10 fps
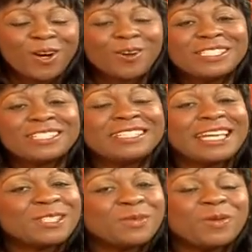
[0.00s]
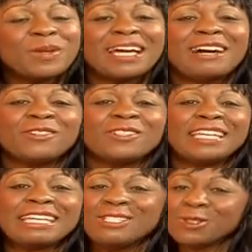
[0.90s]
Until next week when I have
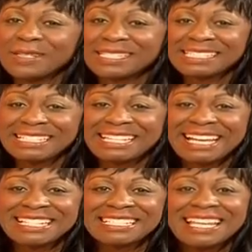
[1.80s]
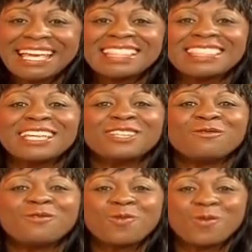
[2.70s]
another interesting guest, thank
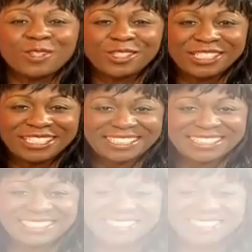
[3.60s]
you for watching.